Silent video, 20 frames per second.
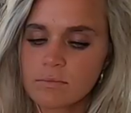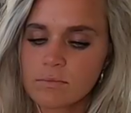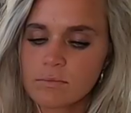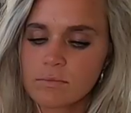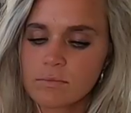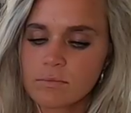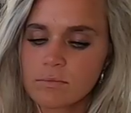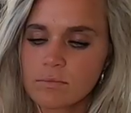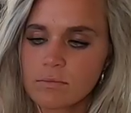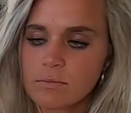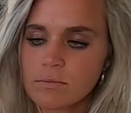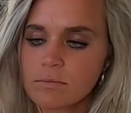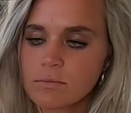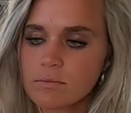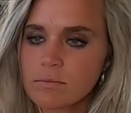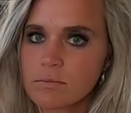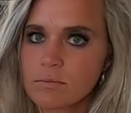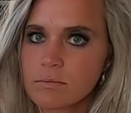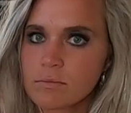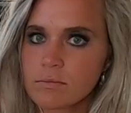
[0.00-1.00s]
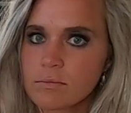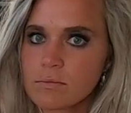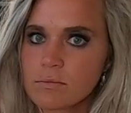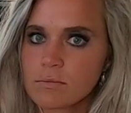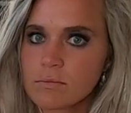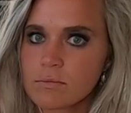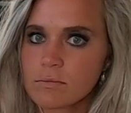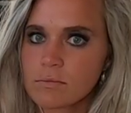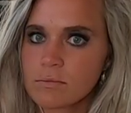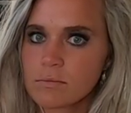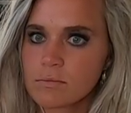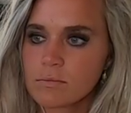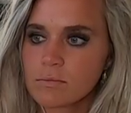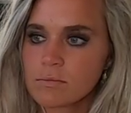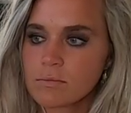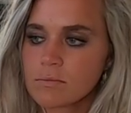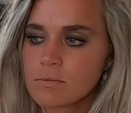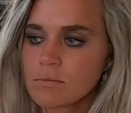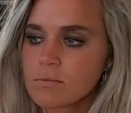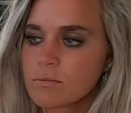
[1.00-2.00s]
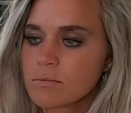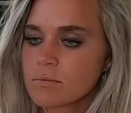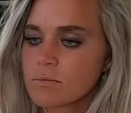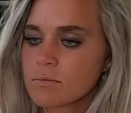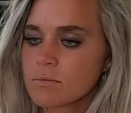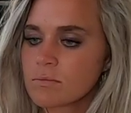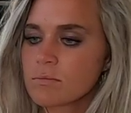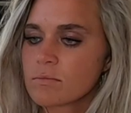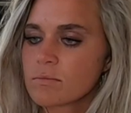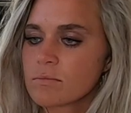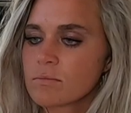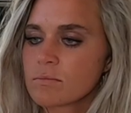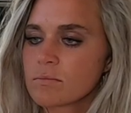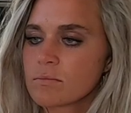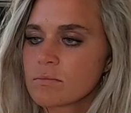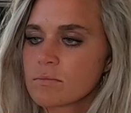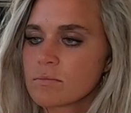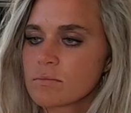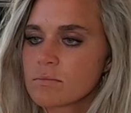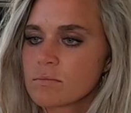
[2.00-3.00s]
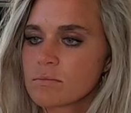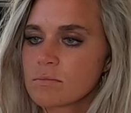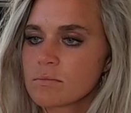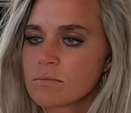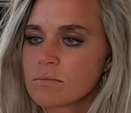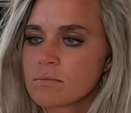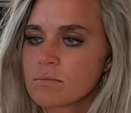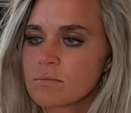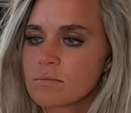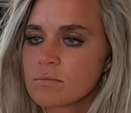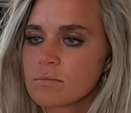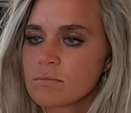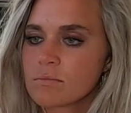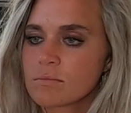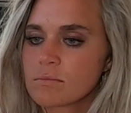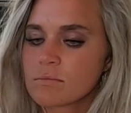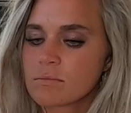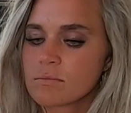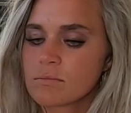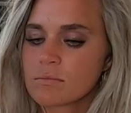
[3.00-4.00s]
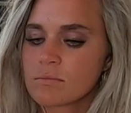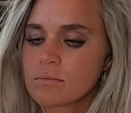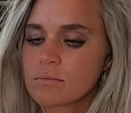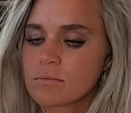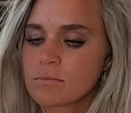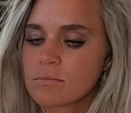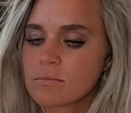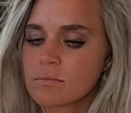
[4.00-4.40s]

The person shown says nothing.